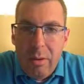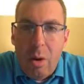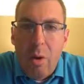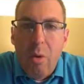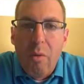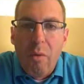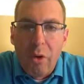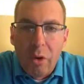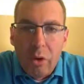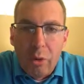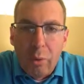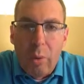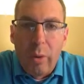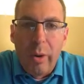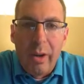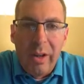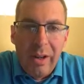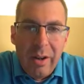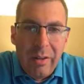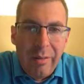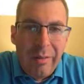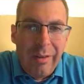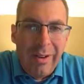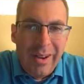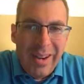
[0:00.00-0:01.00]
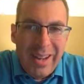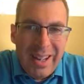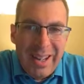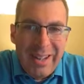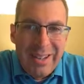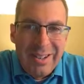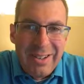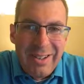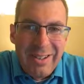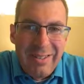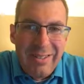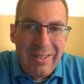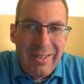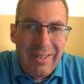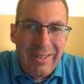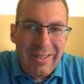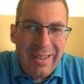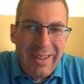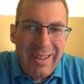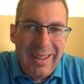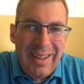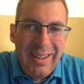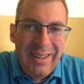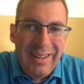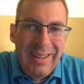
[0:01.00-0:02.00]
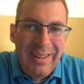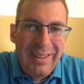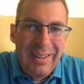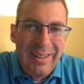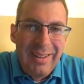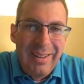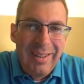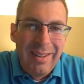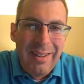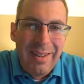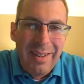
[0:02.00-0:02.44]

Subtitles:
over 20 different nations in